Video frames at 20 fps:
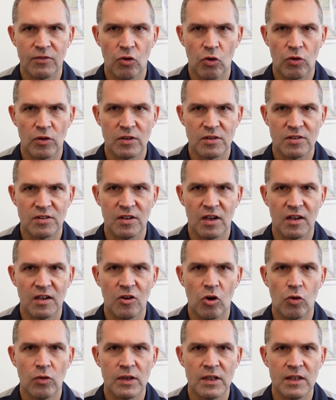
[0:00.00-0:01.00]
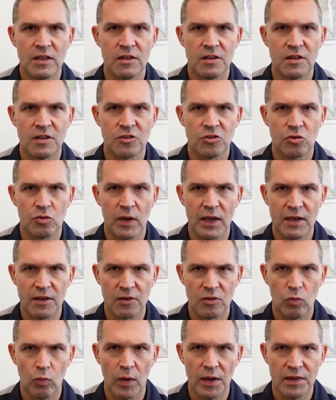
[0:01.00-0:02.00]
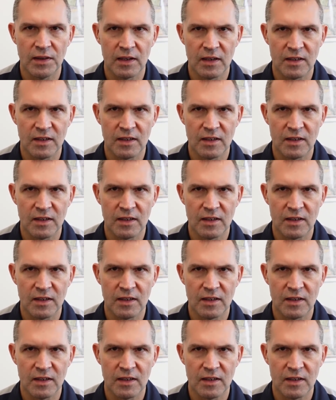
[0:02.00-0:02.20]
Of course, Doug O'Neill, the trainer, won the